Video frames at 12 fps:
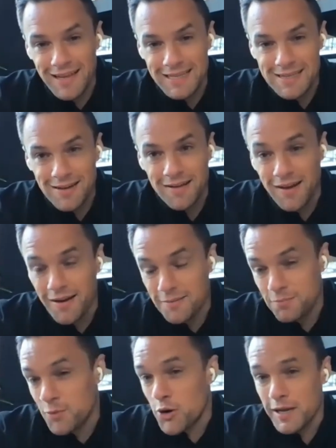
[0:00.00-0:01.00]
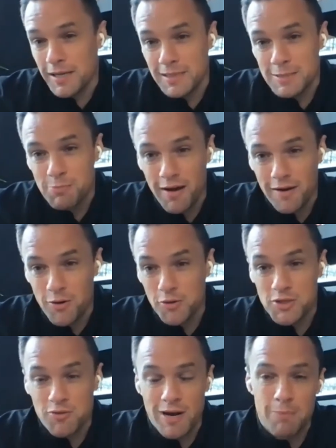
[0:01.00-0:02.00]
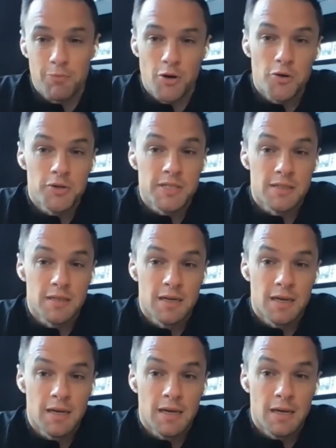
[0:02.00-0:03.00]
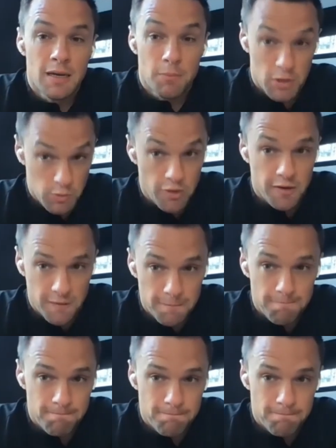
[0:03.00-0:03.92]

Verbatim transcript: it's got more hills, potholes, crap roads, but it's worth it.